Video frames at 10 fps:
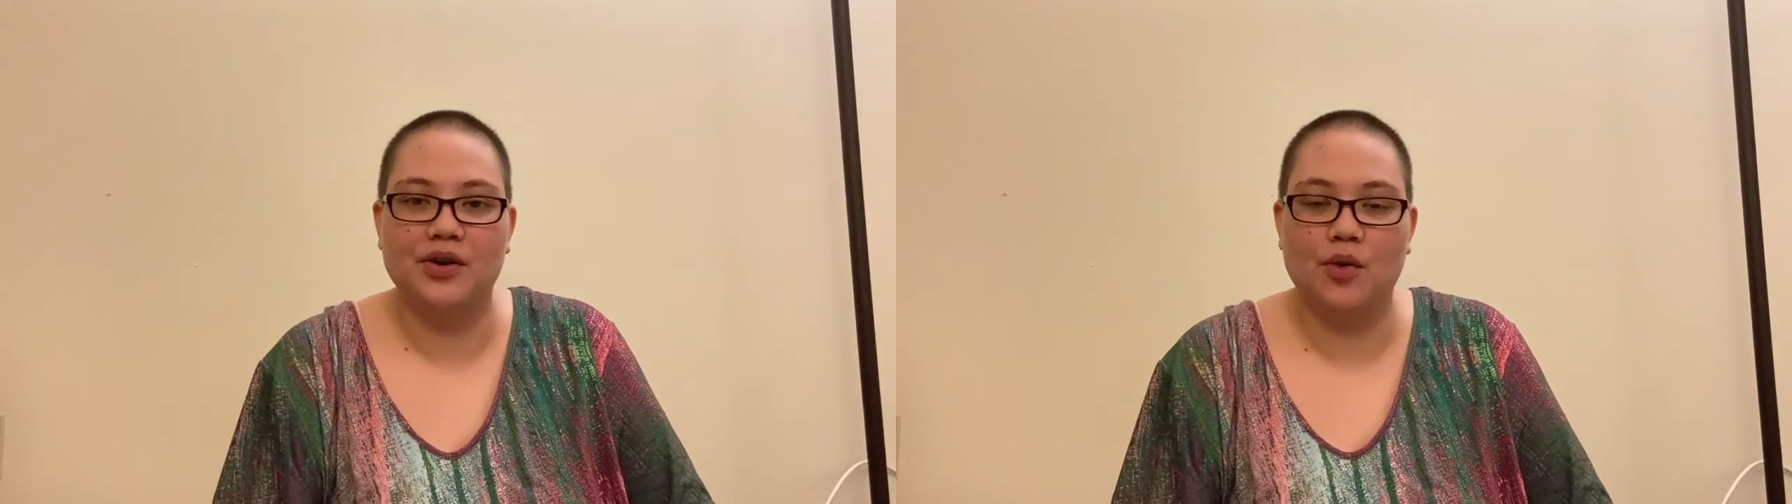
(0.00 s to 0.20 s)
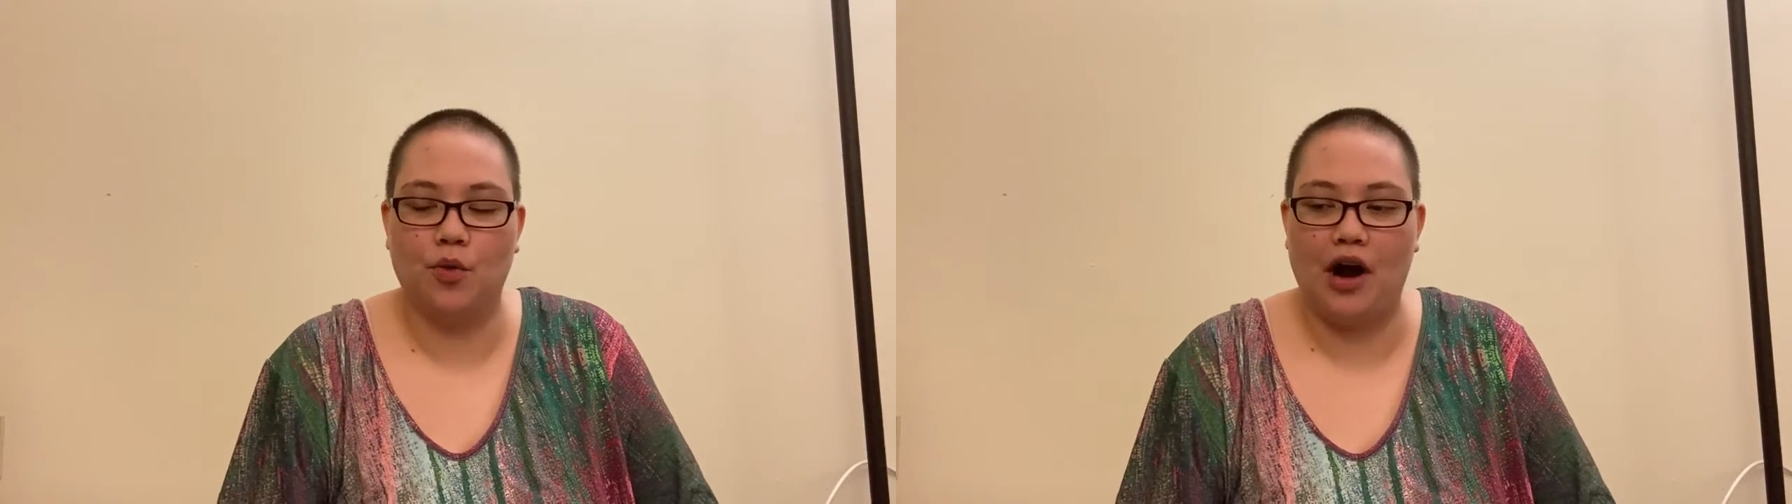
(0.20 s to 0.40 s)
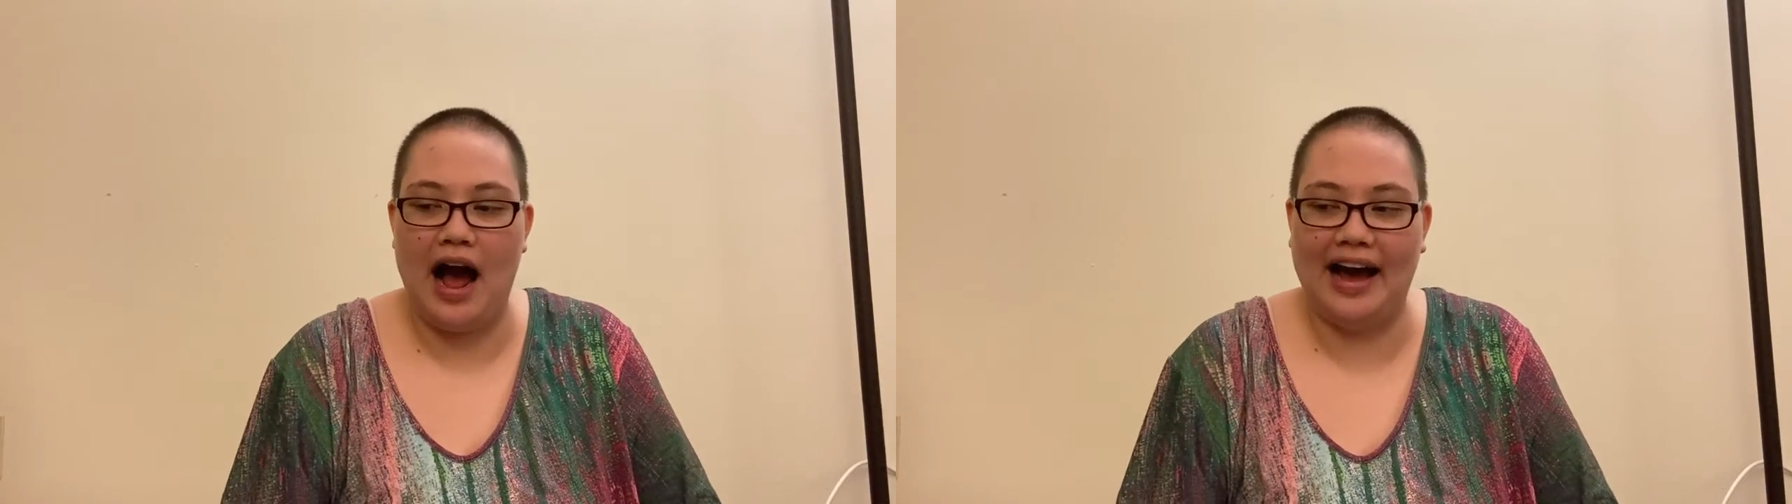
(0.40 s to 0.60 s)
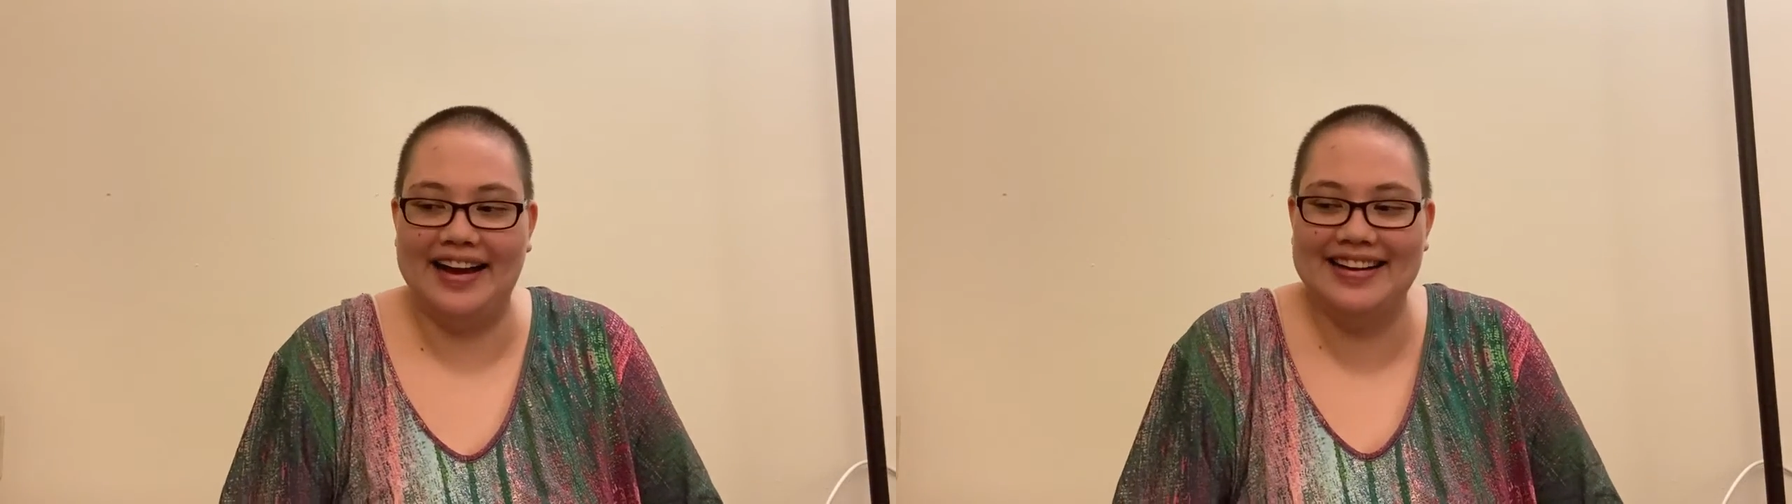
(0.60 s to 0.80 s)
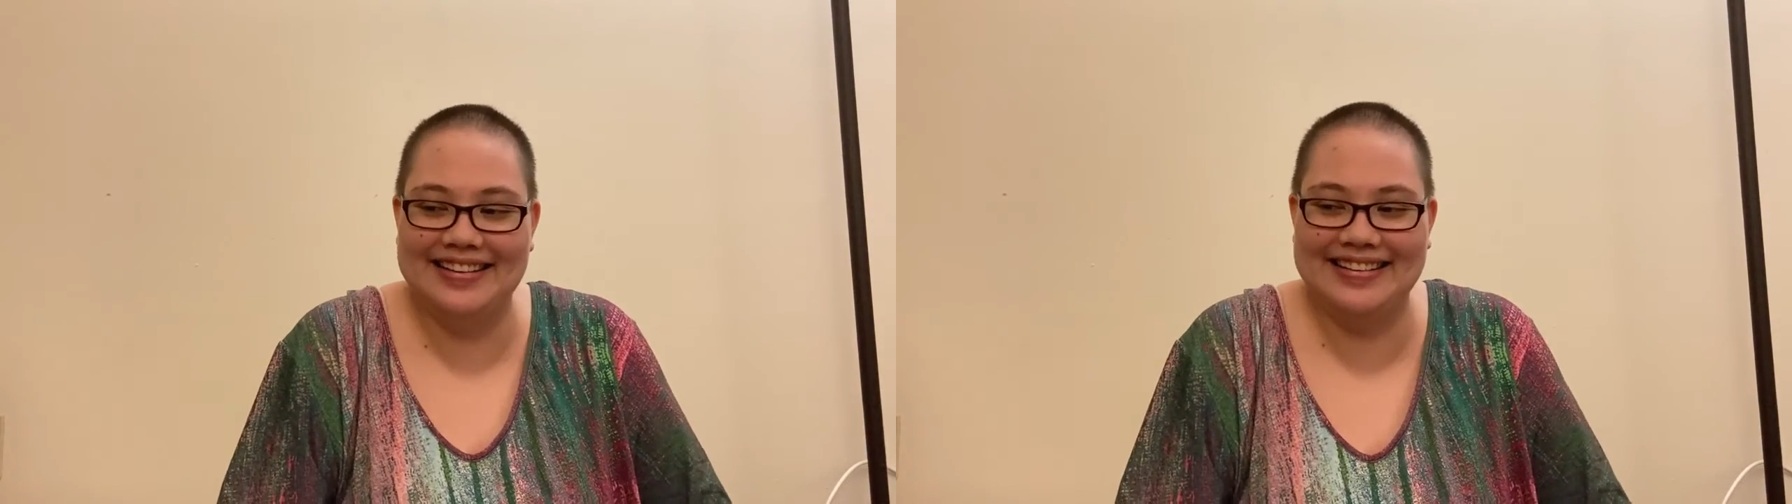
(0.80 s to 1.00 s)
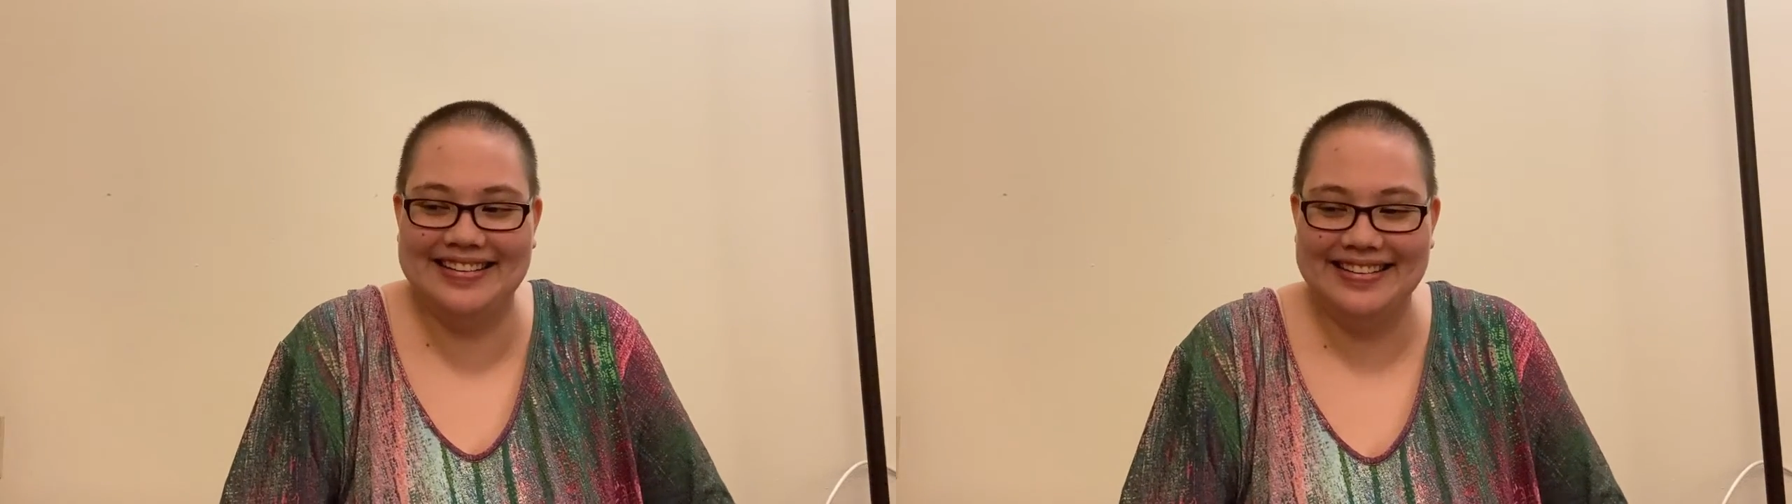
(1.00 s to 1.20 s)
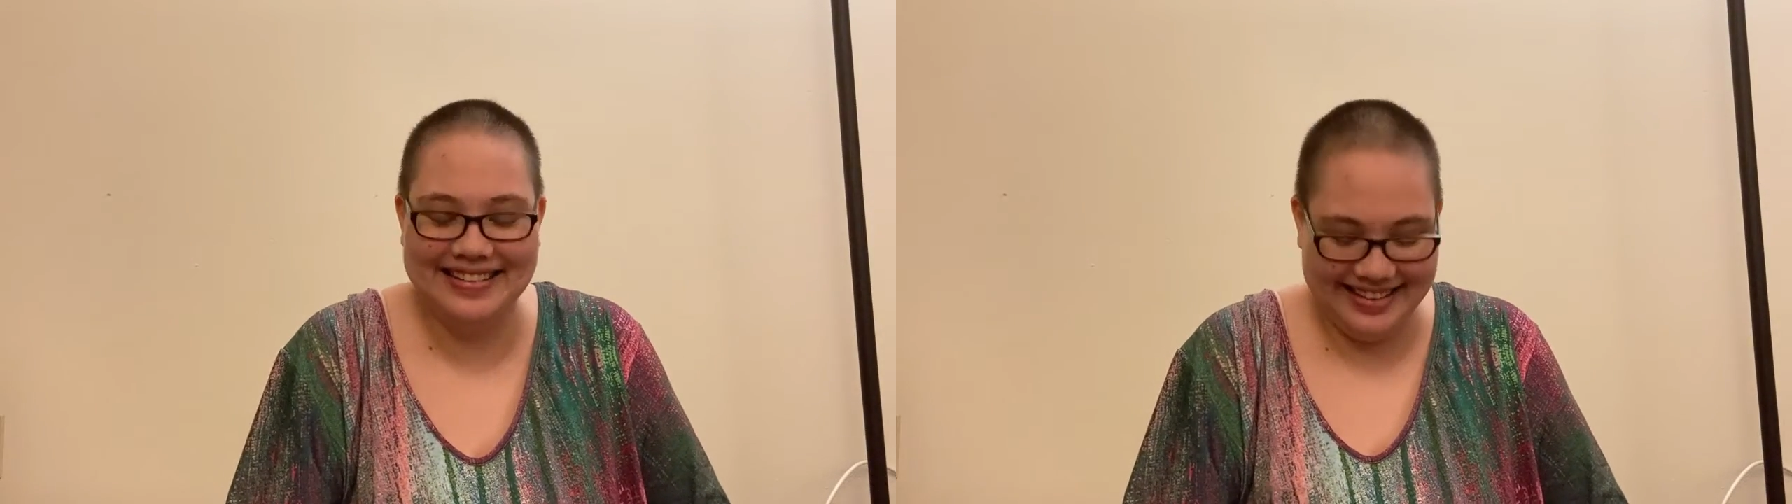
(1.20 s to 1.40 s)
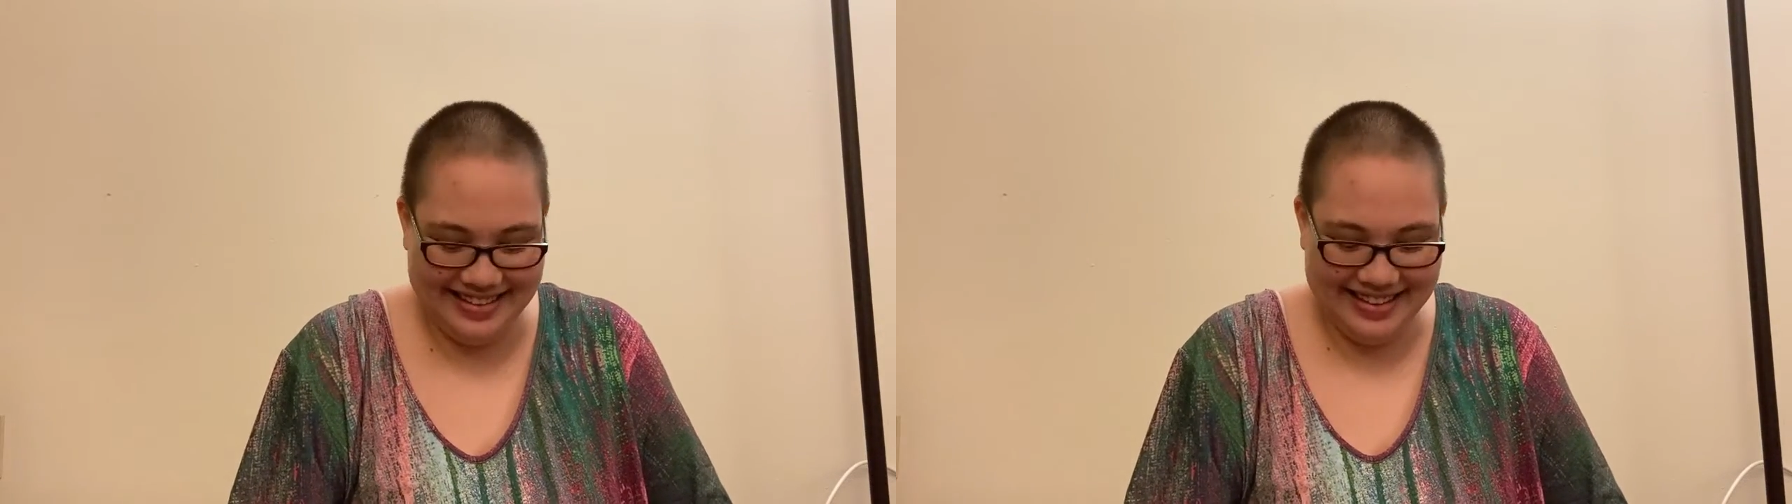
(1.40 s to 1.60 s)
where
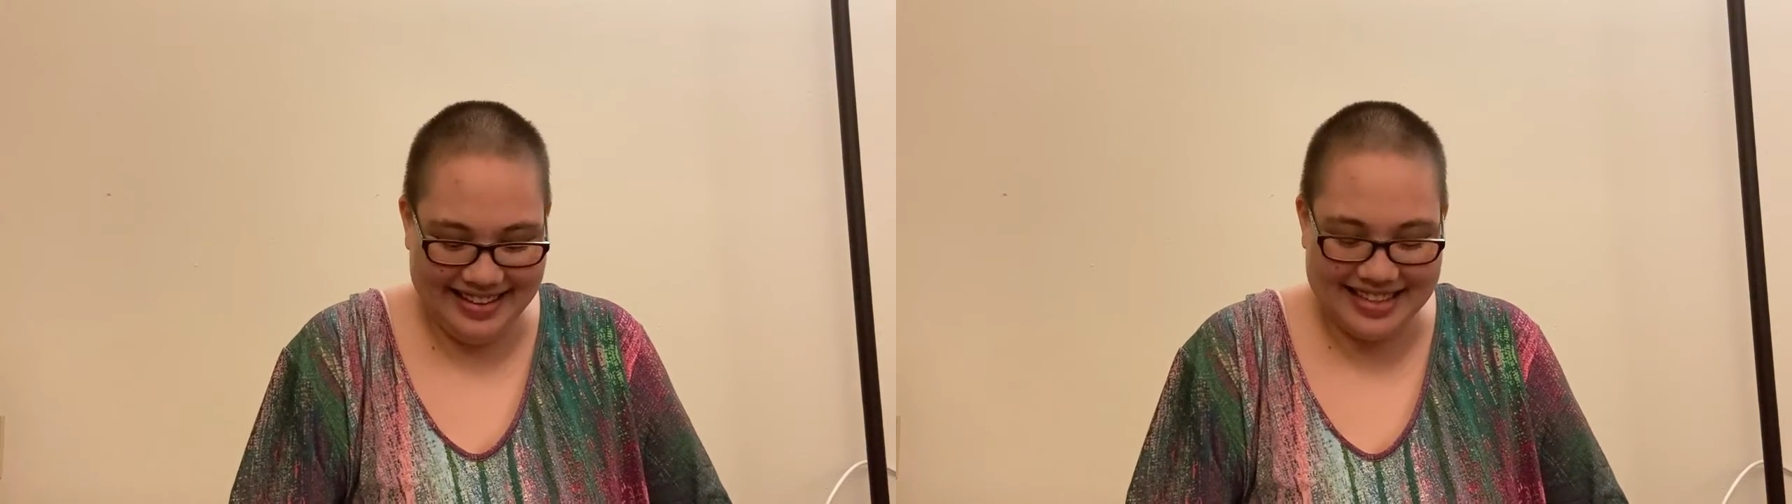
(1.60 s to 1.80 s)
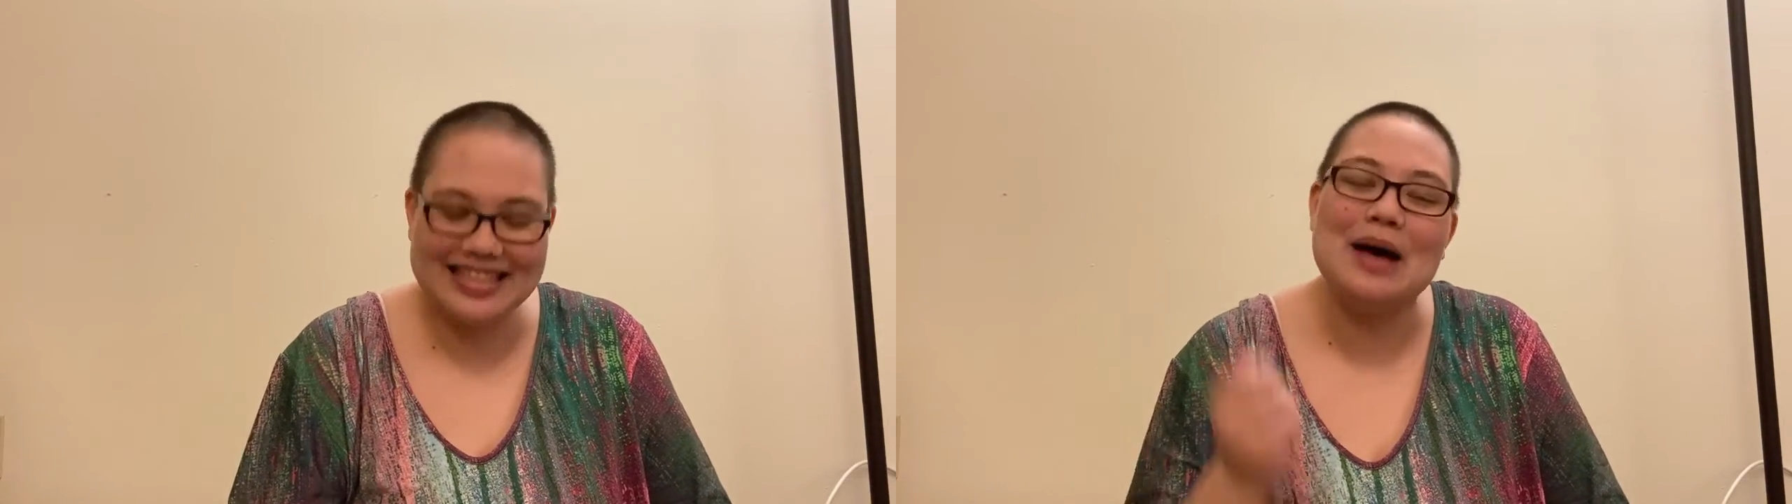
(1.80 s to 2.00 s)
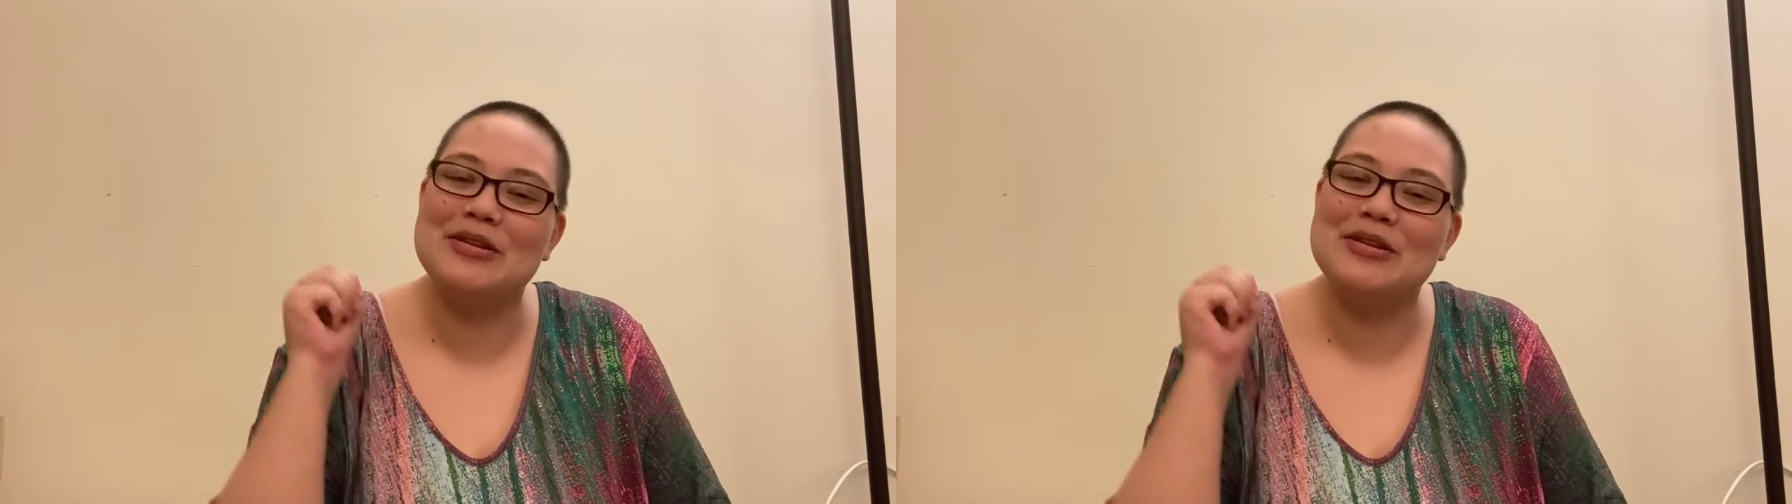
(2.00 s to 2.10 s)
it's not